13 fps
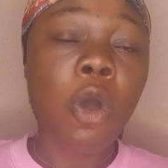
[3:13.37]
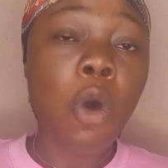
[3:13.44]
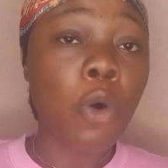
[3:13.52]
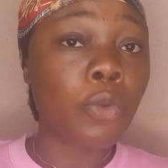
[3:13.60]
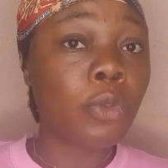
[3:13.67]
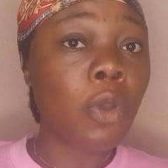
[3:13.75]

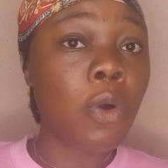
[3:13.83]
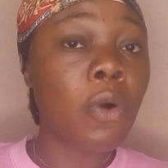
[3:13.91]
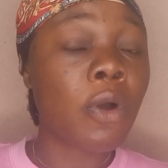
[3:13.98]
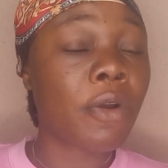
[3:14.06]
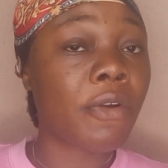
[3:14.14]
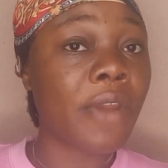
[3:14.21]

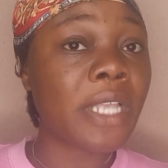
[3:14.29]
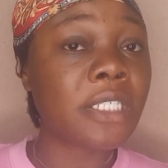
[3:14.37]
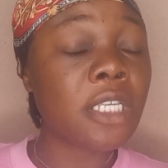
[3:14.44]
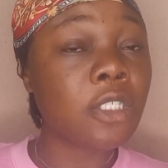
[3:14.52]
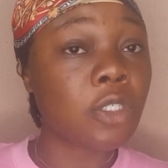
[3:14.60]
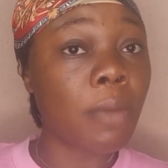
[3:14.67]
Although
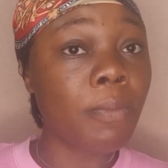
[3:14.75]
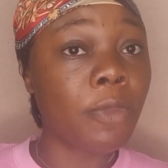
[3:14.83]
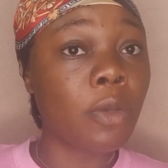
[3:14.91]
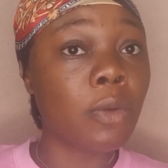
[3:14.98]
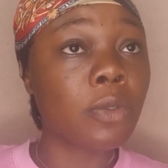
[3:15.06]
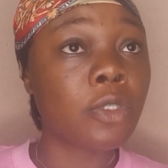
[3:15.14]
creating
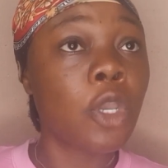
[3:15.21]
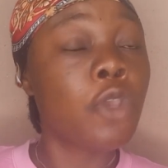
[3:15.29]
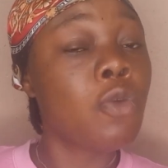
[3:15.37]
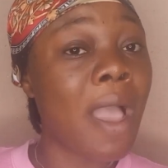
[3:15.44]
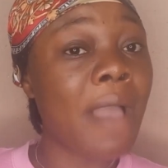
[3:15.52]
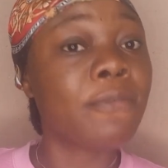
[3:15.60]
thumbnails,
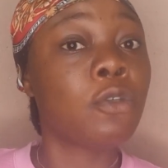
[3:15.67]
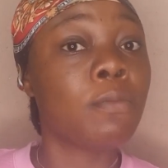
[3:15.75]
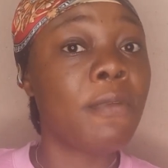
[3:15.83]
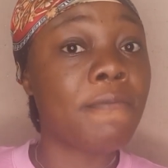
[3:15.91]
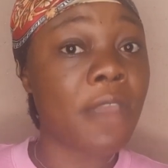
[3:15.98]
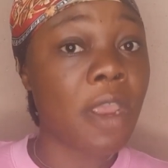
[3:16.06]
you have to
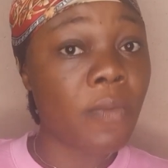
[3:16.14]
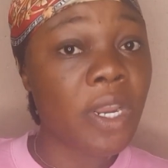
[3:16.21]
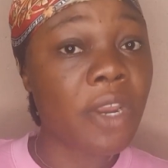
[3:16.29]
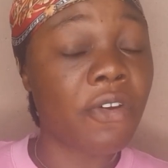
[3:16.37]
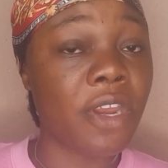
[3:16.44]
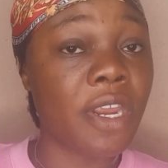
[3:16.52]
be very
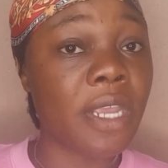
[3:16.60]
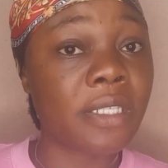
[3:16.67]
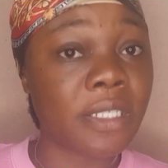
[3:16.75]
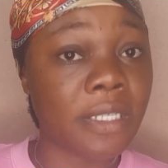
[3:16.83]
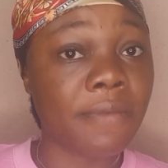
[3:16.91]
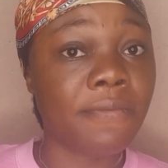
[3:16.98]

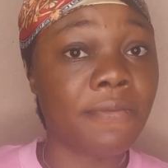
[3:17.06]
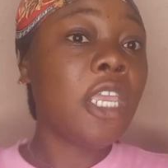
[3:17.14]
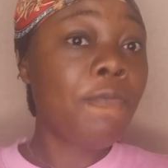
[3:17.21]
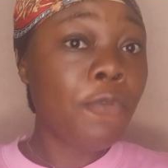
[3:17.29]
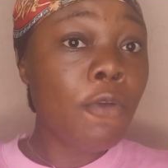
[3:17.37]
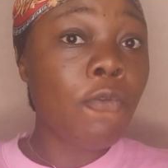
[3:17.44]
creative.
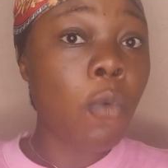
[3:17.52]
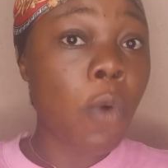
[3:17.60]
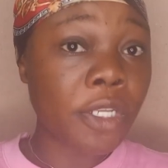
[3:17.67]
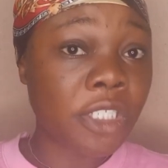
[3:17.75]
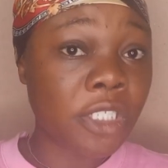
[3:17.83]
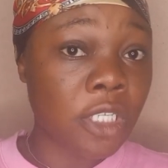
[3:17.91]
If you've
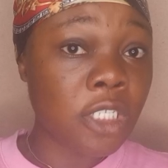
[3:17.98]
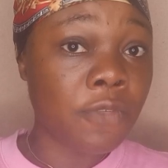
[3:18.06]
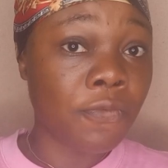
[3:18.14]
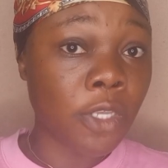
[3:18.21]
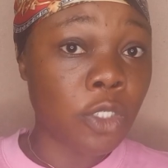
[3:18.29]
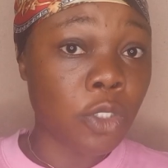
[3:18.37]
watched
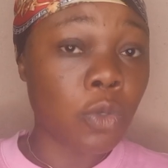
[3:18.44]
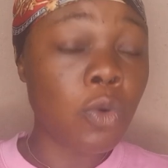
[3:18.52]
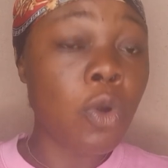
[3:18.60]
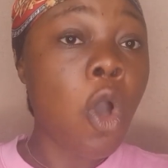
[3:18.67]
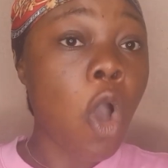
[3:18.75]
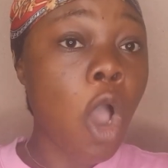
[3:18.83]
this
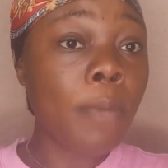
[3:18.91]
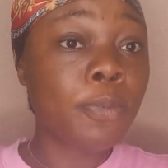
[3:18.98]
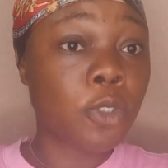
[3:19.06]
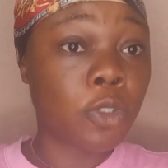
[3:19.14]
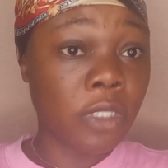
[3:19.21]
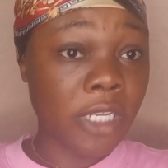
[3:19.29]
video
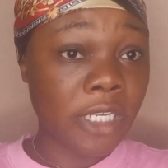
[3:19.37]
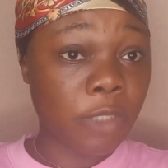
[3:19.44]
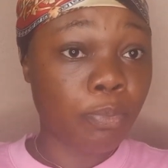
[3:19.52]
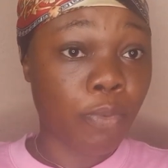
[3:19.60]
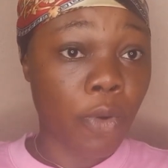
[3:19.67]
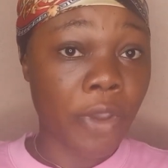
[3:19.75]
up to
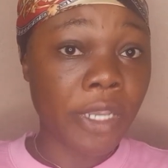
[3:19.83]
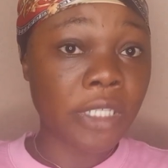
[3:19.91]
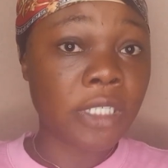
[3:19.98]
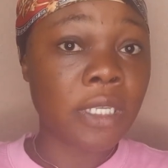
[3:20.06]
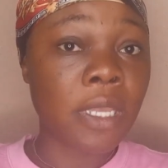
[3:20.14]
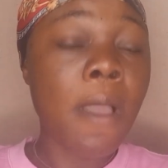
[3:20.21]
this
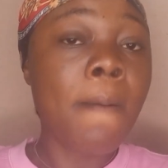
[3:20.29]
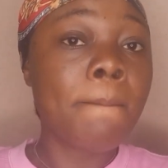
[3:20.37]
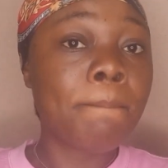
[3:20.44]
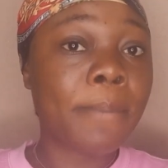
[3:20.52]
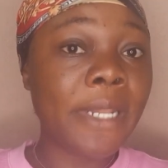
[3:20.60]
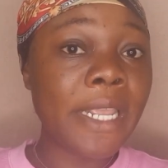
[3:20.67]
point,
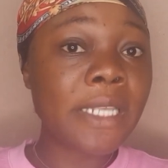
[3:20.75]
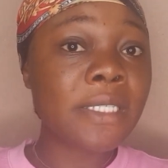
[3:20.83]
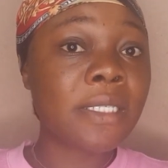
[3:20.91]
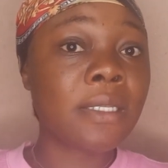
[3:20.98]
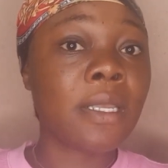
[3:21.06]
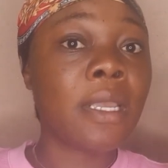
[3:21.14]

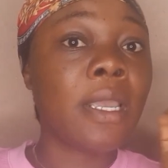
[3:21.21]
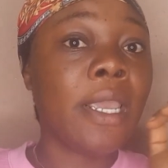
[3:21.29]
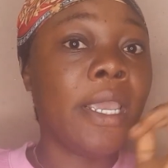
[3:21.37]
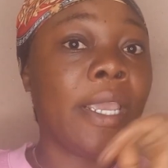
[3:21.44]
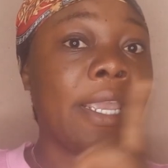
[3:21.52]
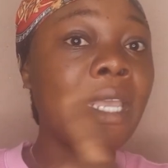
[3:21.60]
please
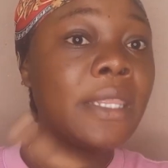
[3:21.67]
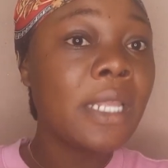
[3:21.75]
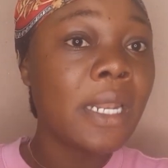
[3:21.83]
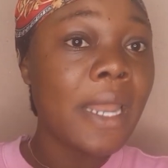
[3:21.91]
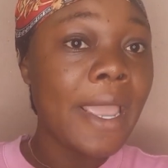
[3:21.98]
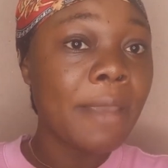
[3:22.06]
hit
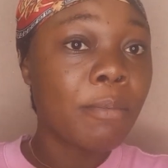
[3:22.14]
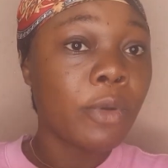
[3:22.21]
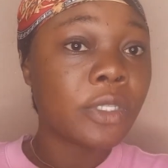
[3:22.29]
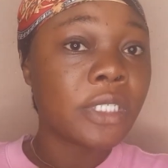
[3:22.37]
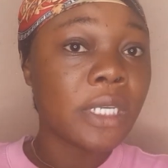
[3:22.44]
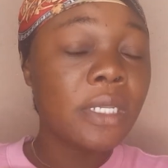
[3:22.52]
the like
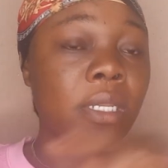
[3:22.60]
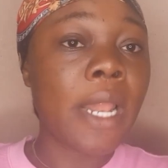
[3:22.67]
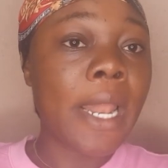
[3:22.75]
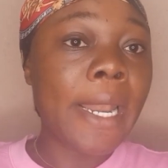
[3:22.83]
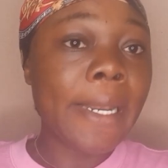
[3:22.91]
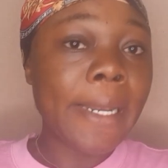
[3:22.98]
button,
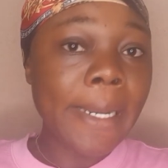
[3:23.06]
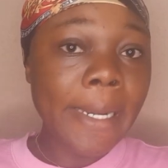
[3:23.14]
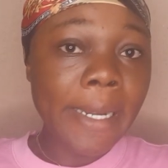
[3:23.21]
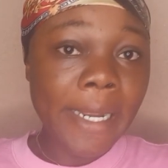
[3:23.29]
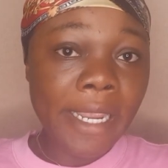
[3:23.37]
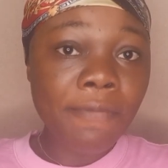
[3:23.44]

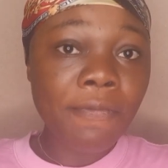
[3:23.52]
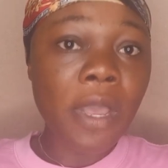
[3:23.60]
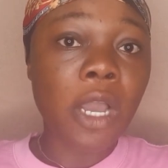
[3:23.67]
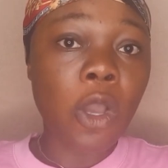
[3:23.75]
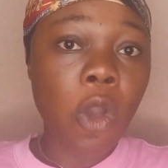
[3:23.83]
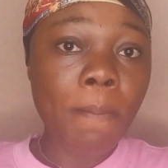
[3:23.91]
leave
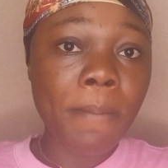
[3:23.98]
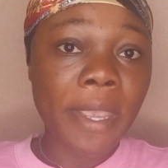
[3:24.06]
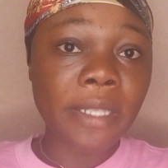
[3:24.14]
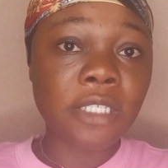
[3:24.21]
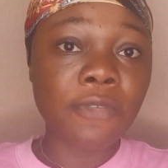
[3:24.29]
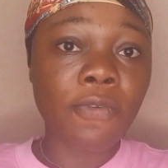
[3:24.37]
a
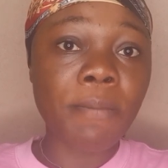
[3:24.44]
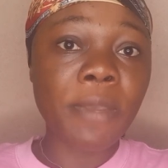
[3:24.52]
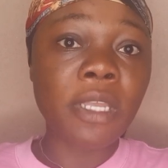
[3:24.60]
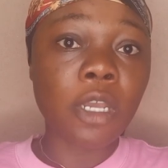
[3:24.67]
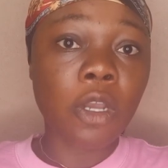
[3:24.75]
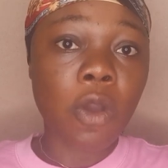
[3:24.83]
comment for
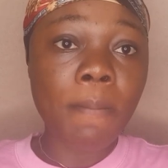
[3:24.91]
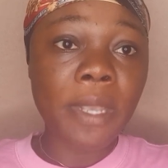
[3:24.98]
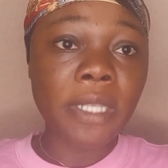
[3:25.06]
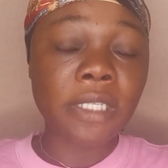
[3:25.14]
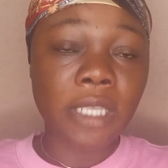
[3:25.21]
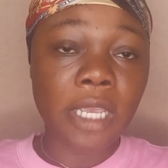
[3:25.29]
me in the
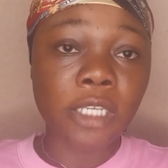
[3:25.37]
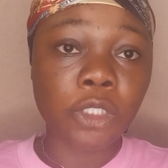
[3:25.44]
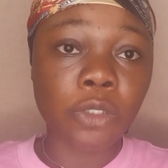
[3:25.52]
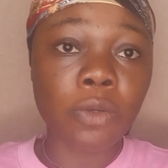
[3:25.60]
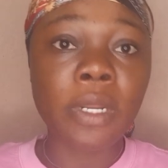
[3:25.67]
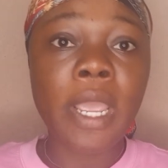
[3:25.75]
comment
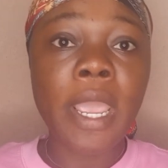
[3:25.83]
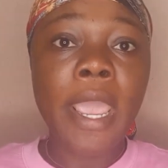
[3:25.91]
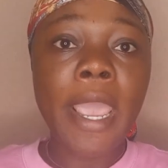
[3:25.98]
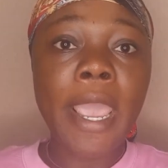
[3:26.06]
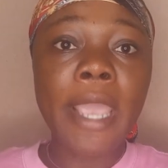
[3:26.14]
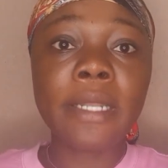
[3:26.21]
section,
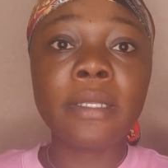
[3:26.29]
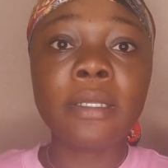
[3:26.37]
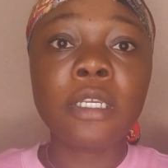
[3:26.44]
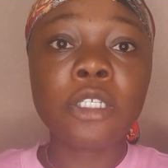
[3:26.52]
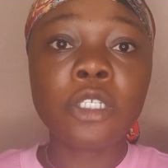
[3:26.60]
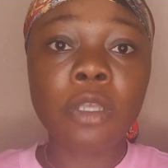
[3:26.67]

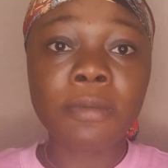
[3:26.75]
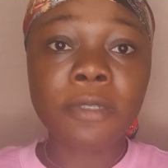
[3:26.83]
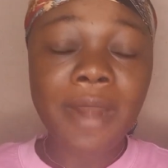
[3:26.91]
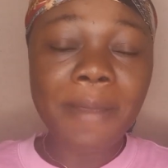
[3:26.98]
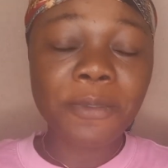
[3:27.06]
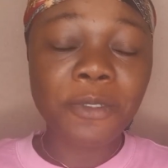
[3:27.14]
and
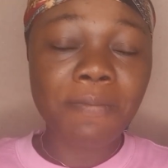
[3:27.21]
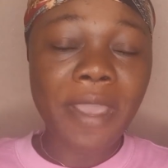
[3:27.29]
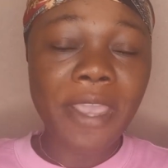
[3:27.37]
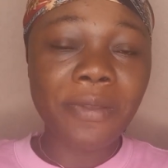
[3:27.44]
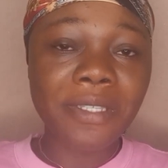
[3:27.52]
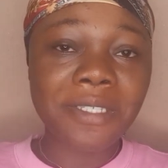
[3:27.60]
subscribe to
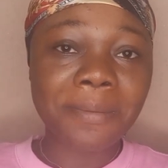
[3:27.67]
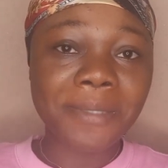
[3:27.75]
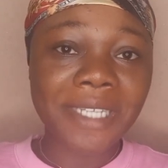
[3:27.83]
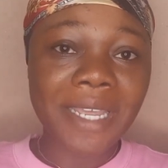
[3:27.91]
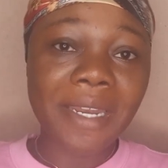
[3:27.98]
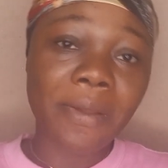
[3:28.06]
my
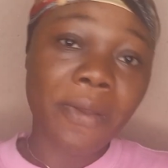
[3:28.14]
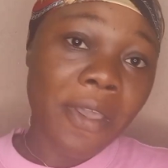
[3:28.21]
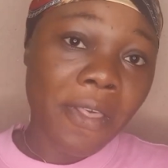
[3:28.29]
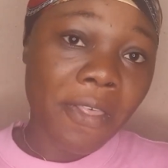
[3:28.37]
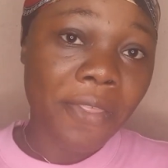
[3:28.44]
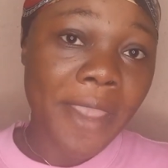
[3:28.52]
YouTube channel.
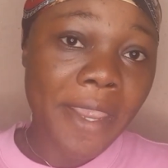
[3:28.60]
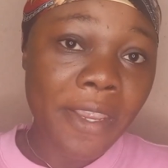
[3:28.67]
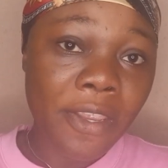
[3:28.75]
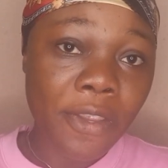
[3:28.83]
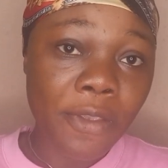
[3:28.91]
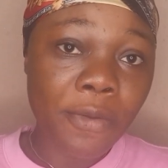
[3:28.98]

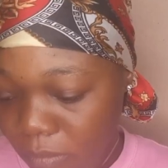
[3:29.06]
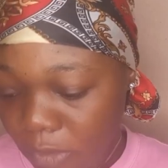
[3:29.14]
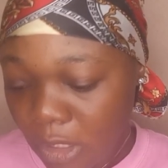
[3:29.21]
Thank you.